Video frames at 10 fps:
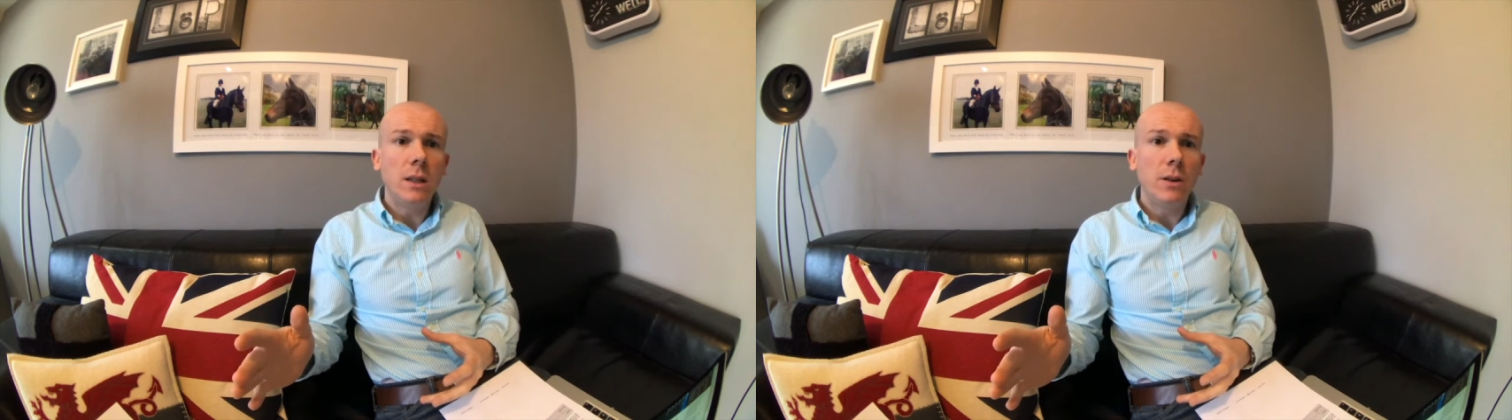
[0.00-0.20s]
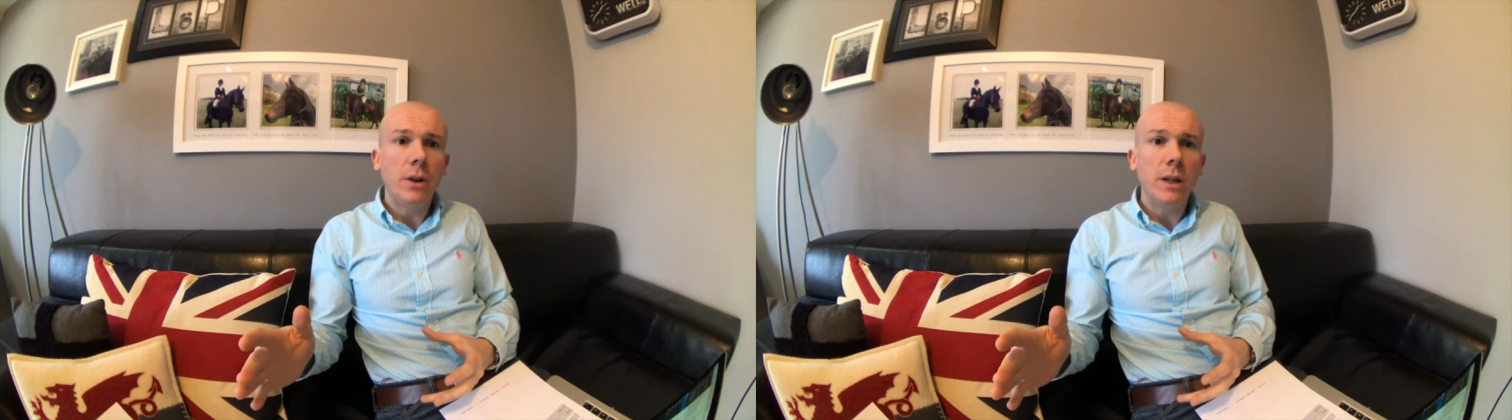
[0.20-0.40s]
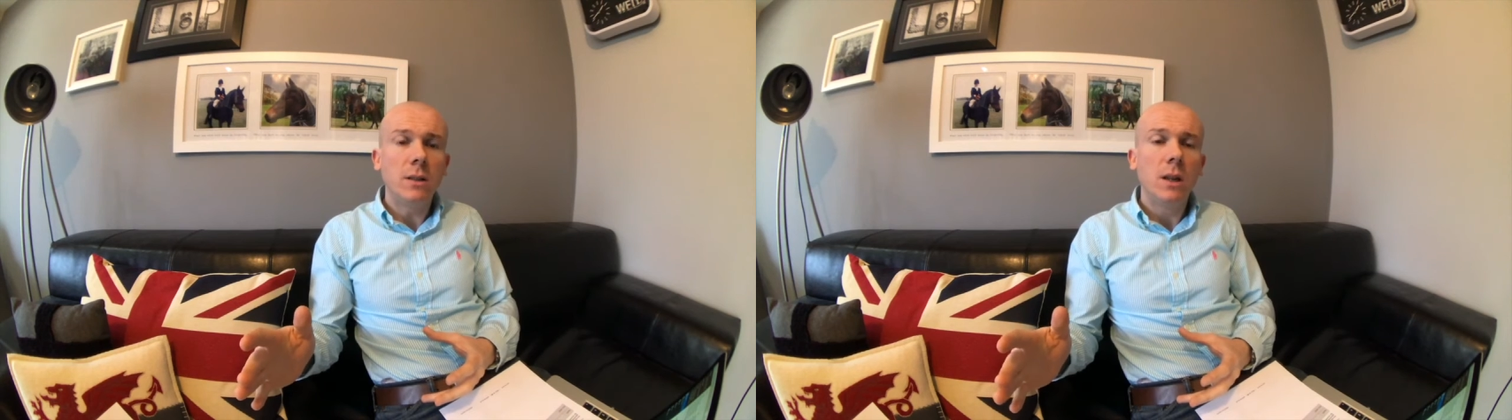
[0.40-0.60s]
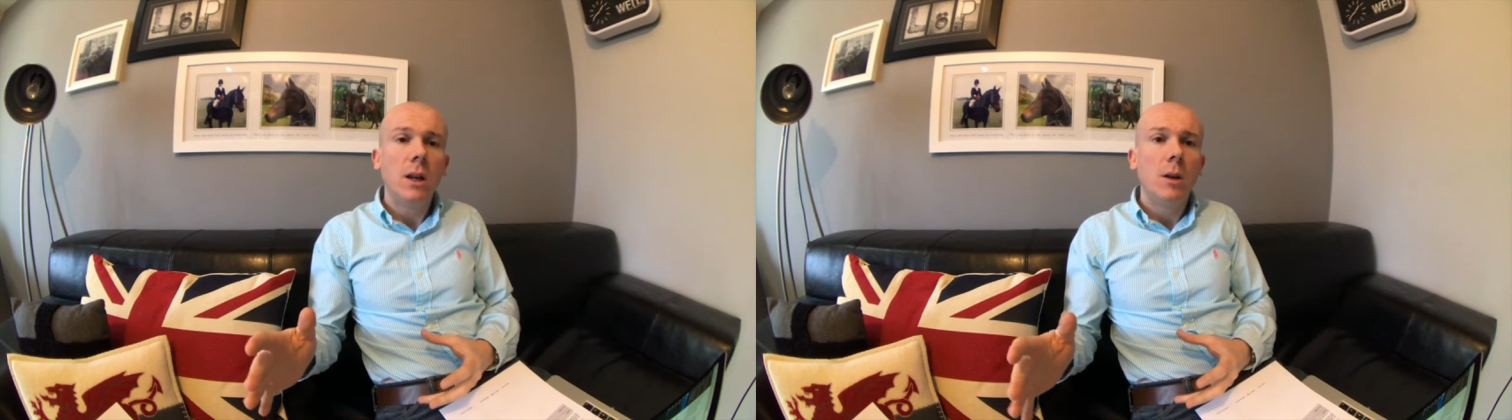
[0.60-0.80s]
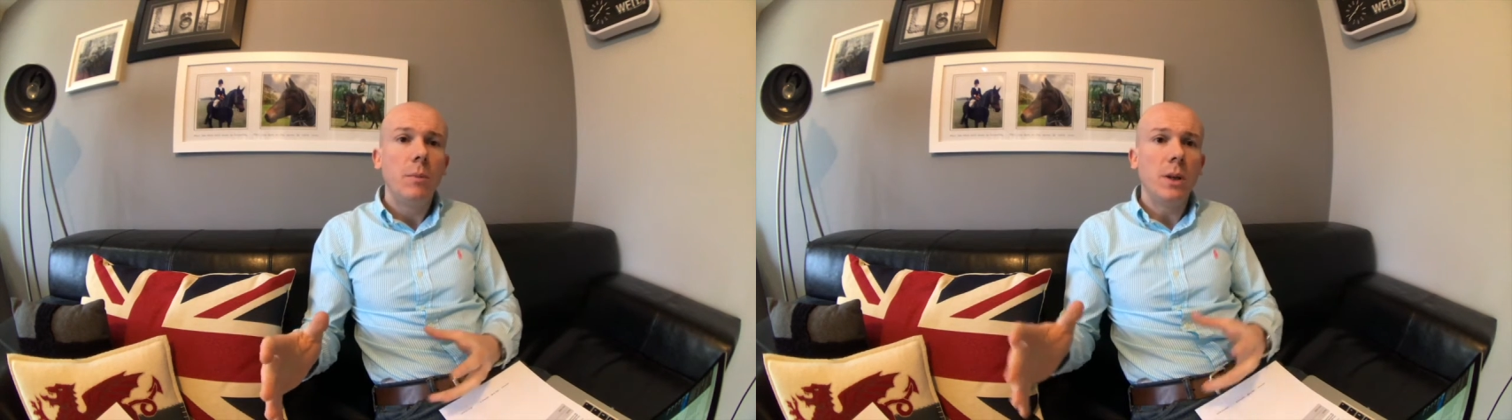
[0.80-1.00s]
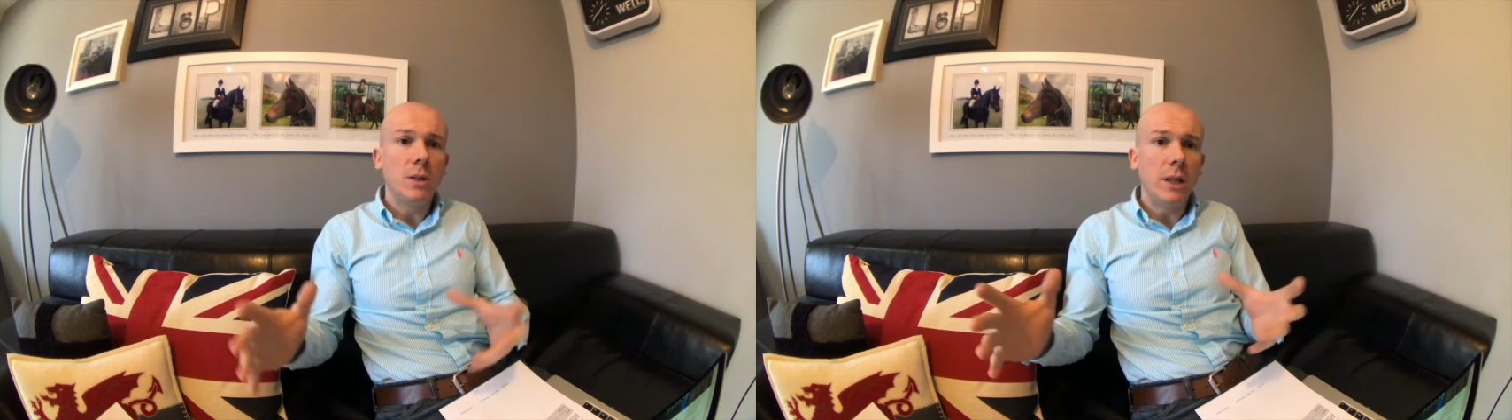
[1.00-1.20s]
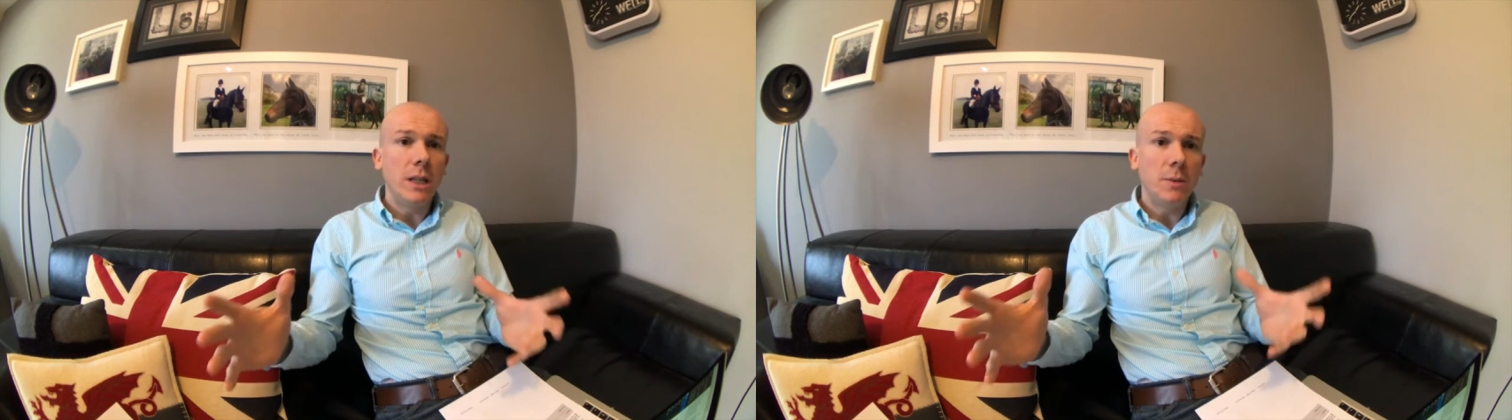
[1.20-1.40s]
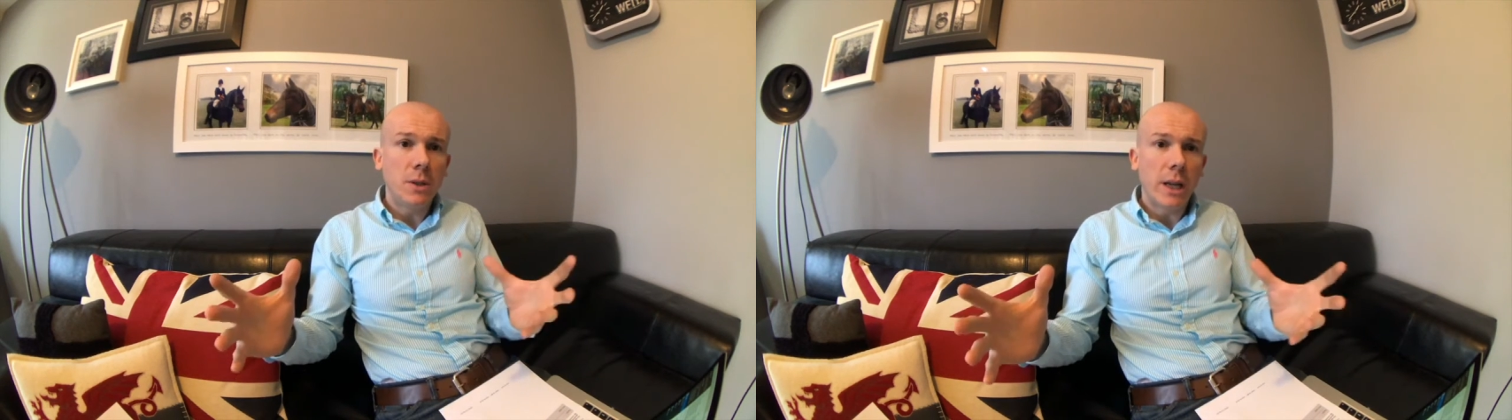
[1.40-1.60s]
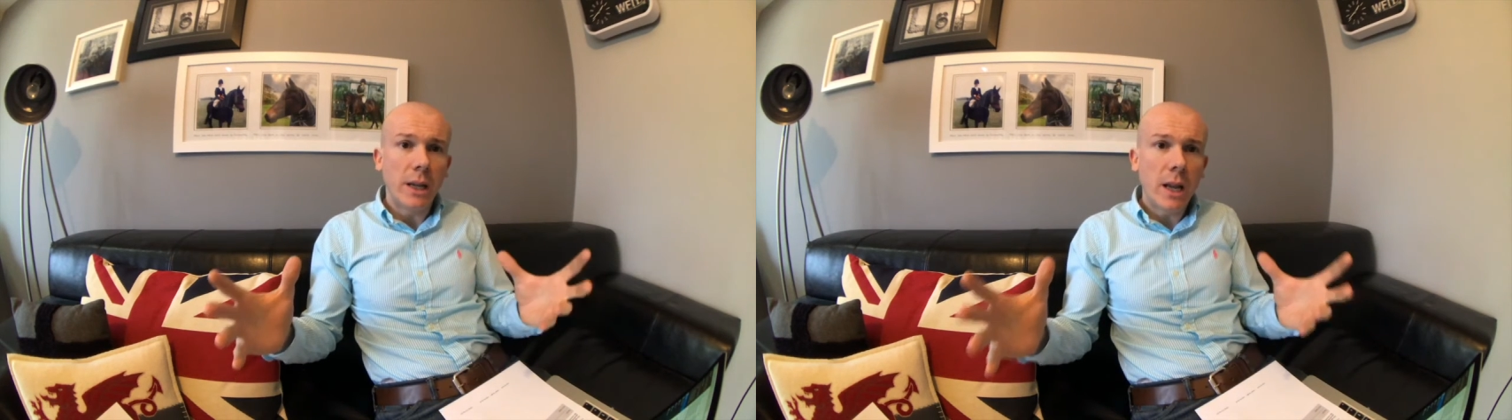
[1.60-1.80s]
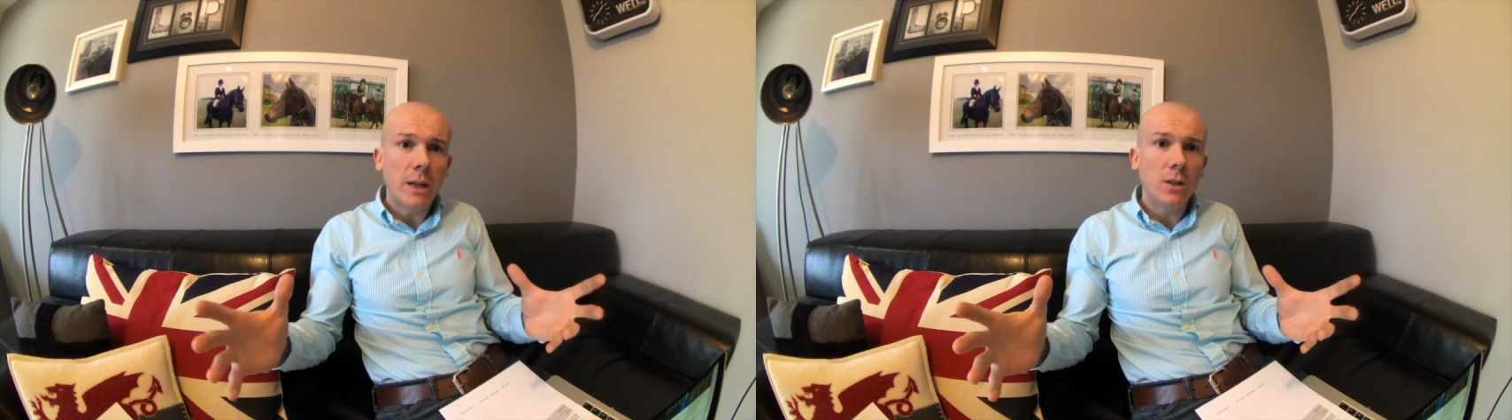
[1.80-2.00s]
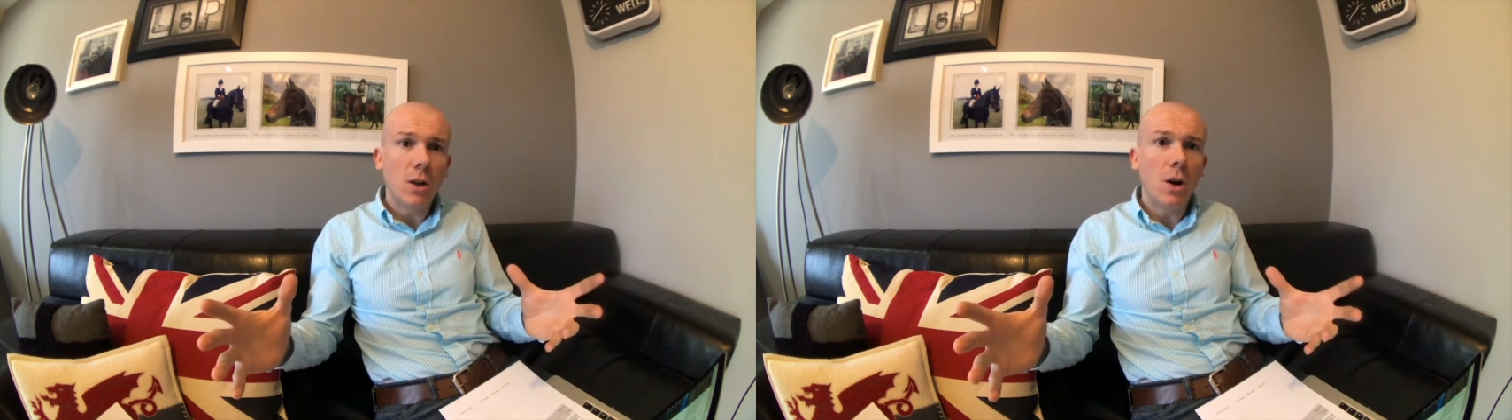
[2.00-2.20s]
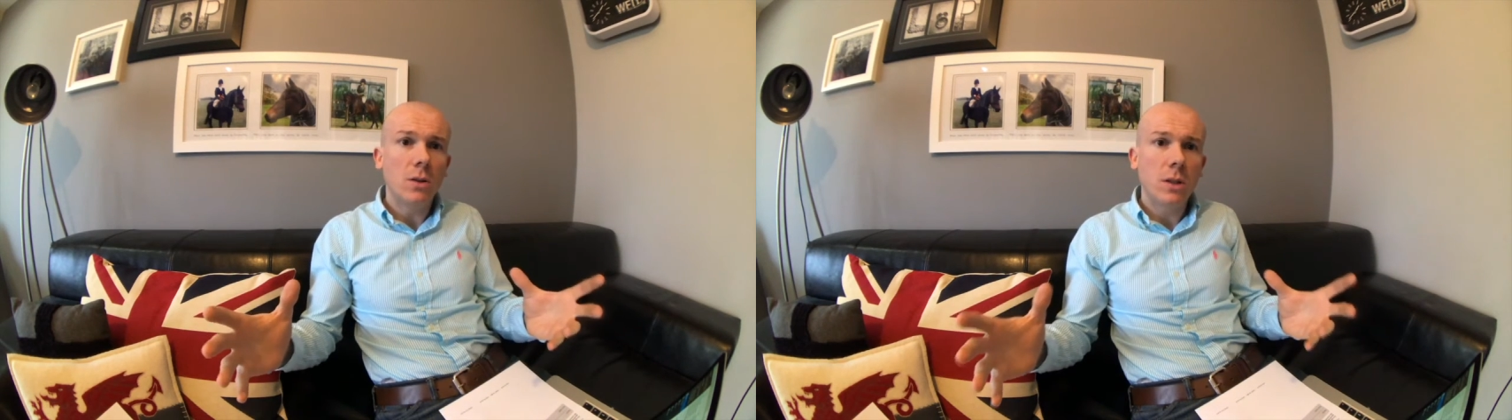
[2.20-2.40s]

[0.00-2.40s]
degrees, because it needs to stay nice and hot